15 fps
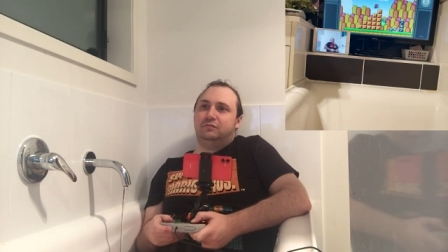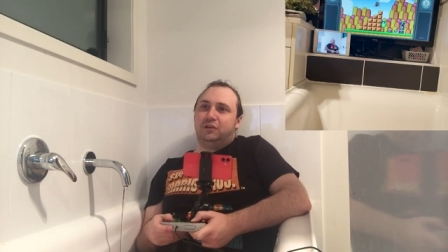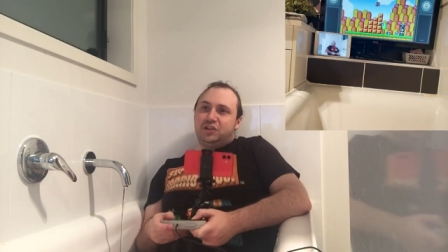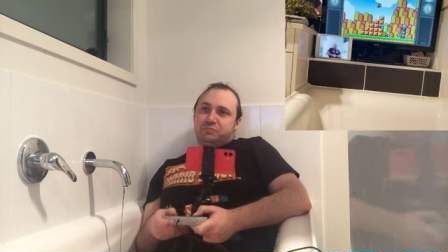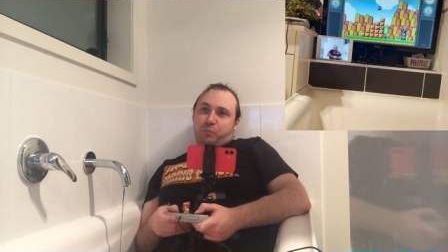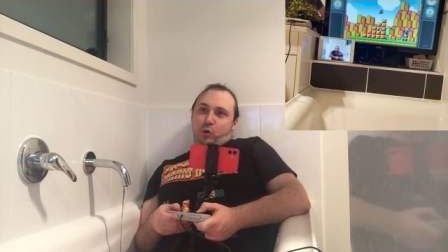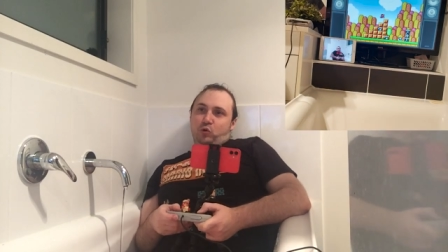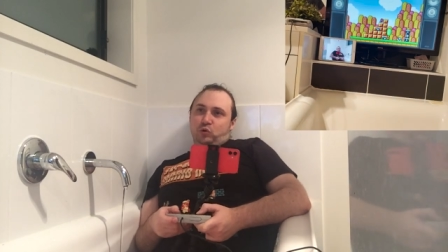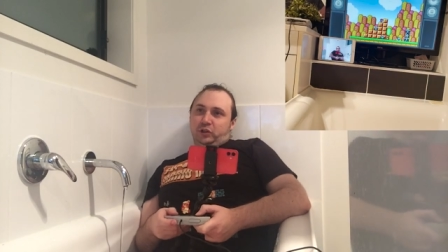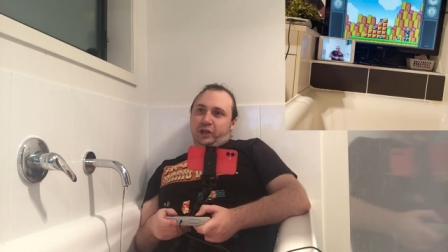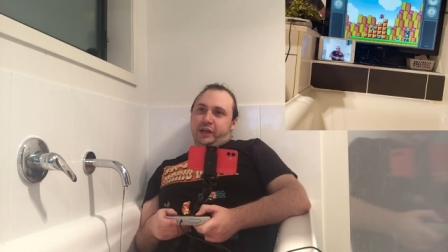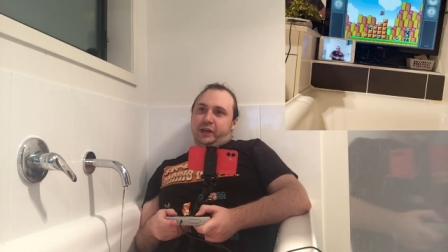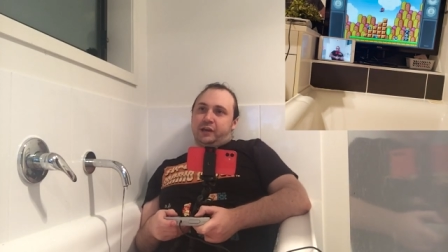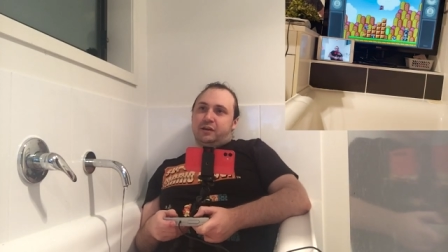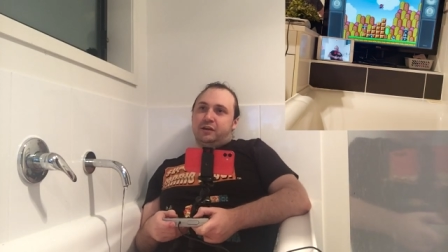It's
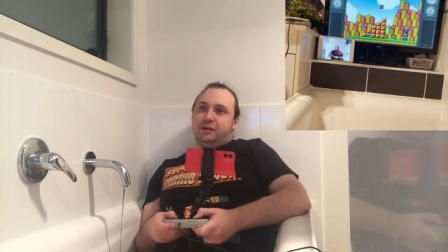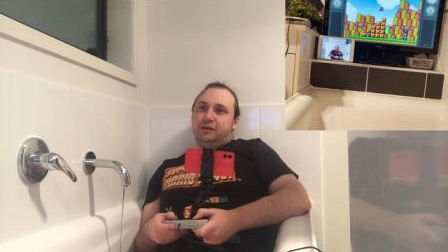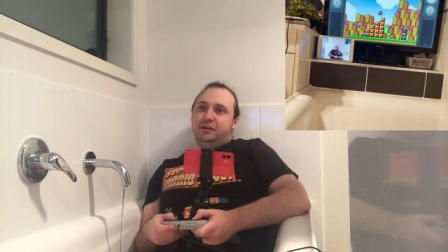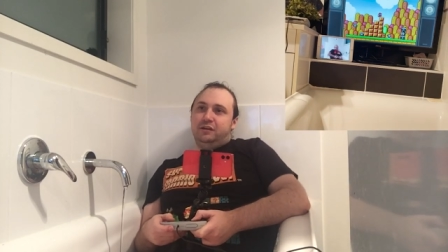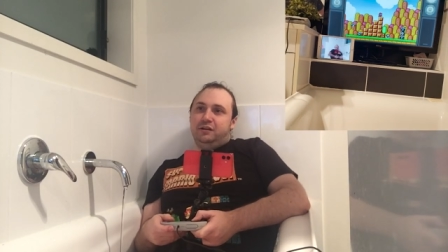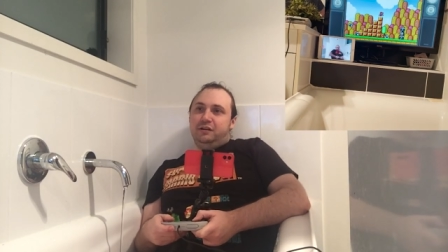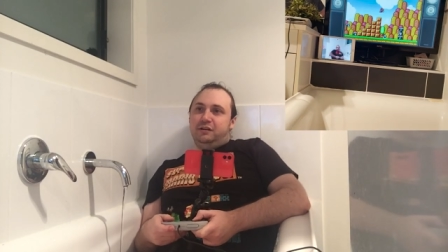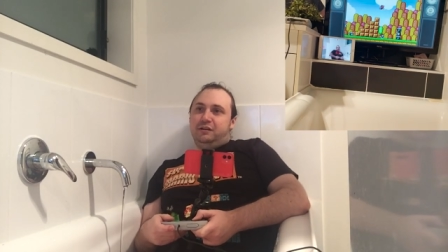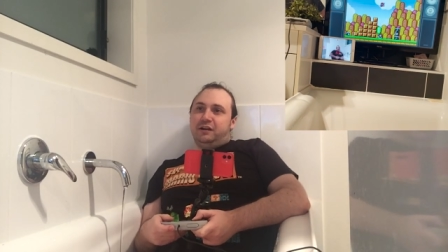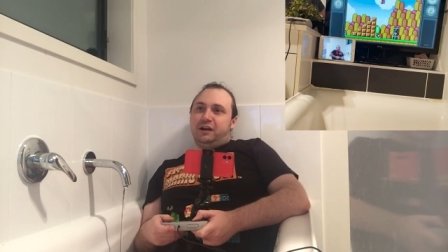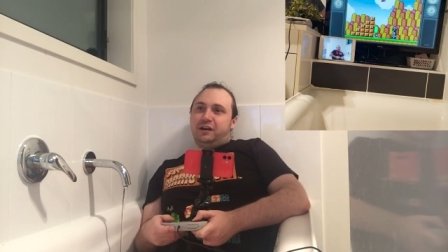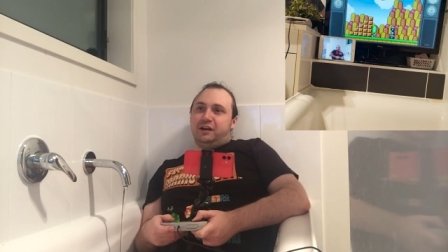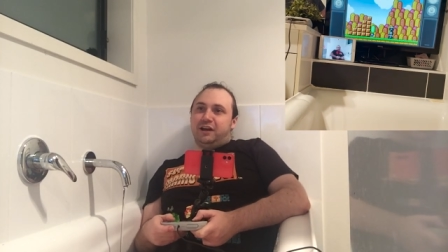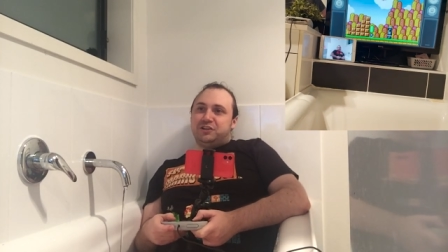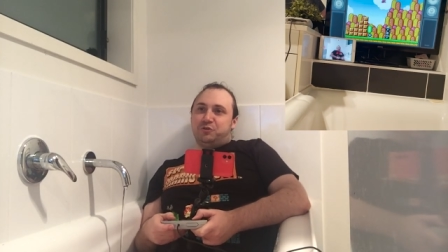pooling. Yeah, is
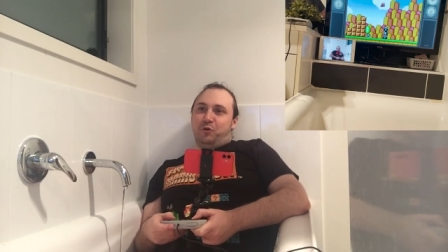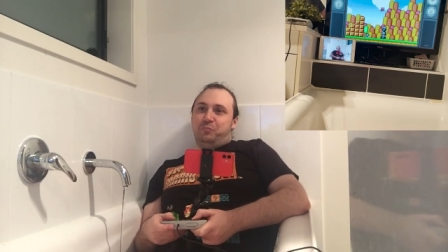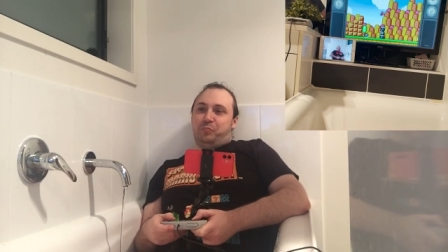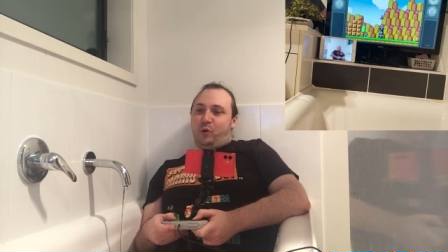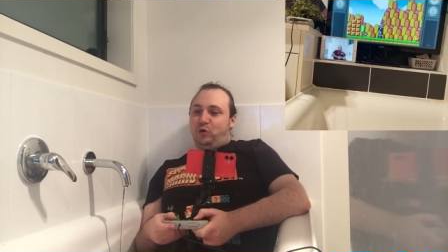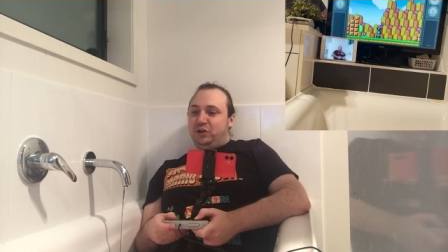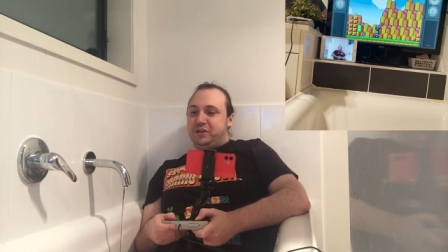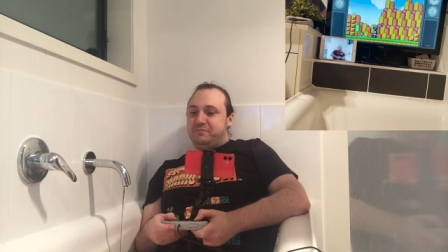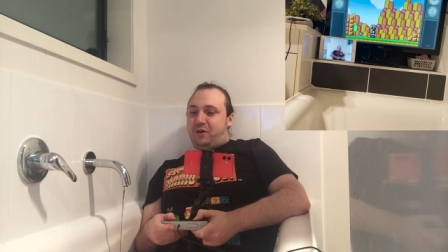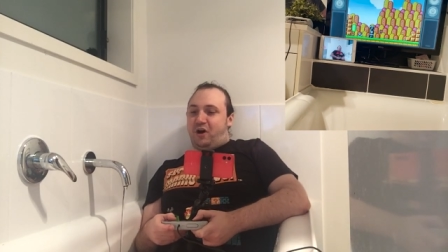it? It's all pooling